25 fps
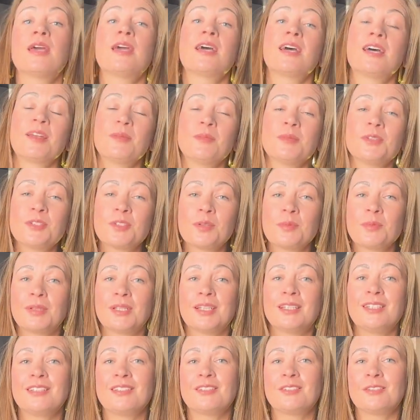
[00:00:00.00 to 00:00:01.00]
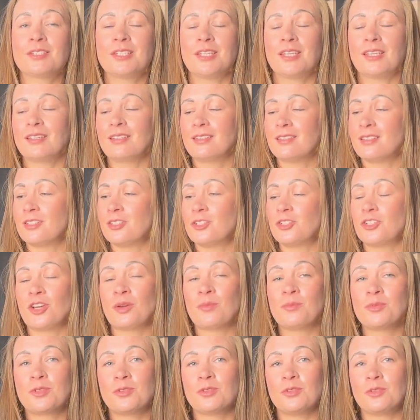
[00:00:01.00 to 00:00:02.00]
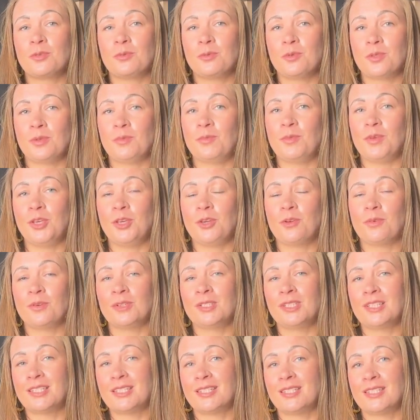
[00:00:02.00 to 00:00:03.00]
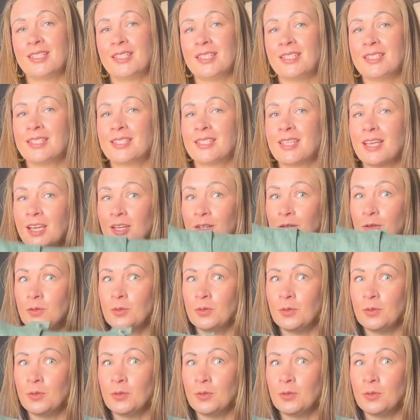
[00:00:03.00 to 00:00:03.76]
and I'm also planning to take this jumpsuit with me on a seaside